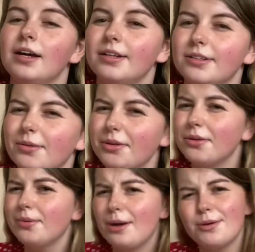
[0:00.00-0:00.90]
don't
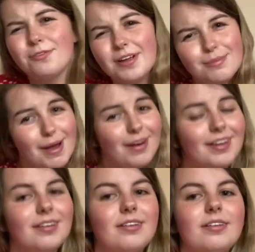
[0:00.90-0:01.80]
know how I feel about it.
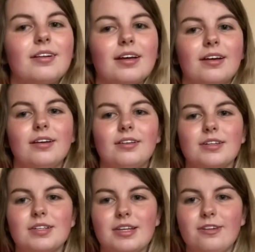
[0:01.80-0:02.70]
Like, the
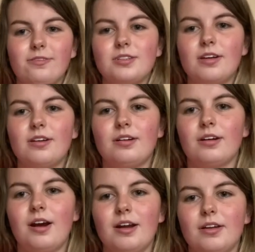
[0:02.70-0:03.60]
sleeves are
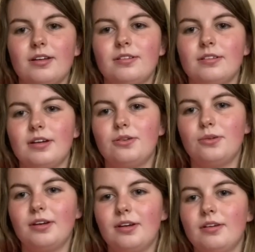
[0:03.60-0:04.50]
kind of
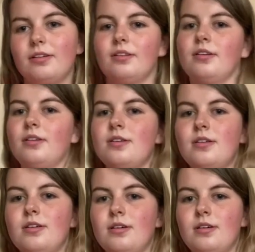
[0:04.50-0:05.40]
annoying,
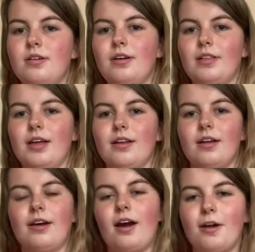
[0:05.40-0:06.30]
and then
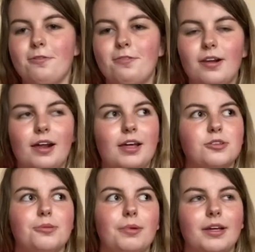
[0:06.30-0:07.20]
I kind of feel like
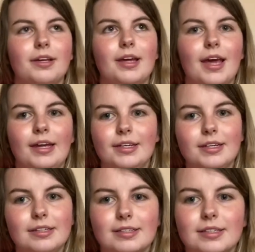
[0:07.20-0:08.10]
some like
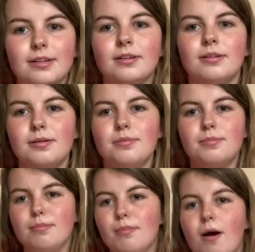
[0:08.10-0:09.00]
80s
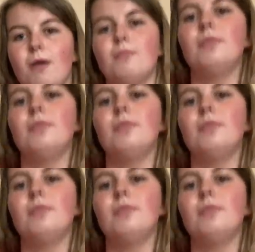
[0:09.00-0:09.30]
mom